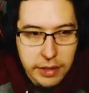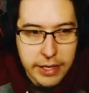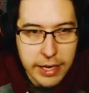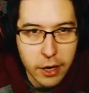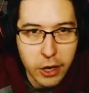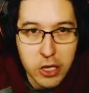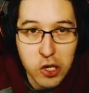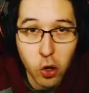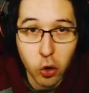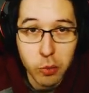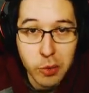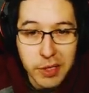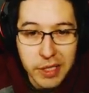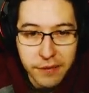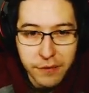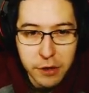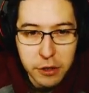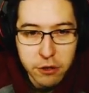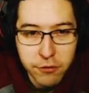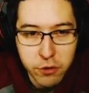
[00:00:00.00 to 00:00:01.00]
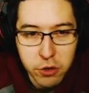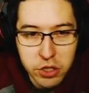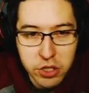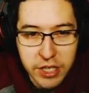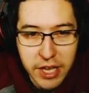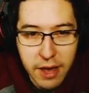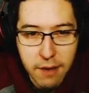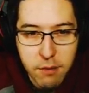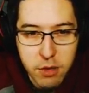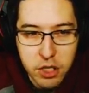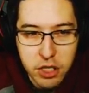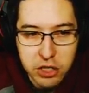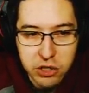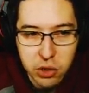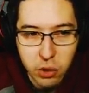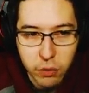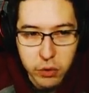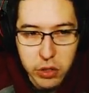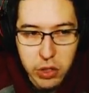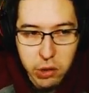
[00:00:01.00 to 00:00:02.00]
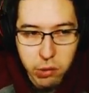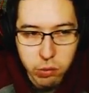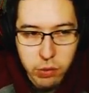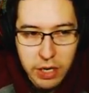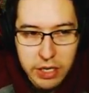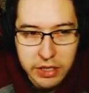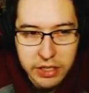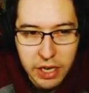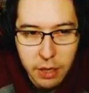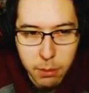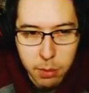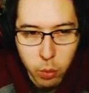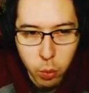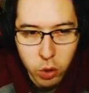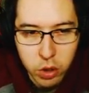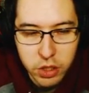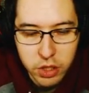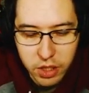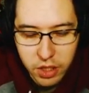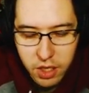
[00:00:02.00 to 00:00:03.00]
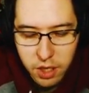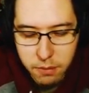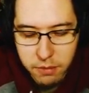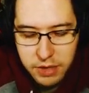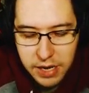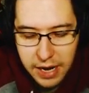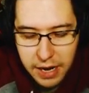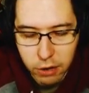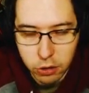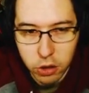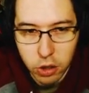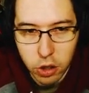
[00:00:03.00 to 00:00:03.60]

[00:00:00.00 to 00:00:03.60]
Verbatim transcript: Now, I normally fish for salmon just over to the right there, but we're going to come down